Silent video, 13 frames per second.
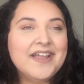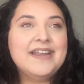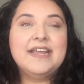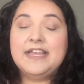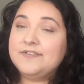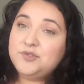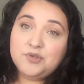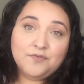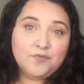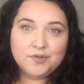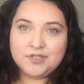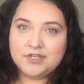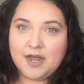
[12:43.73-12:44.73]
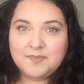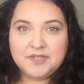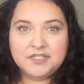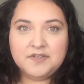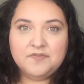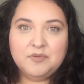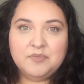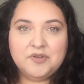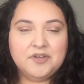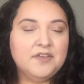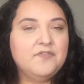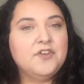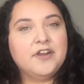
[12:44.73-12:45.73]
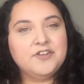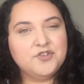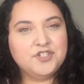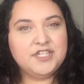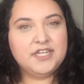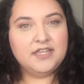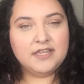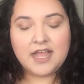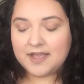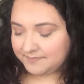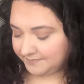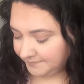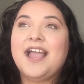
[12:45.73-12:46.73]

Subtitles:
and it gives you a full synopsis of the book if you're interested in that.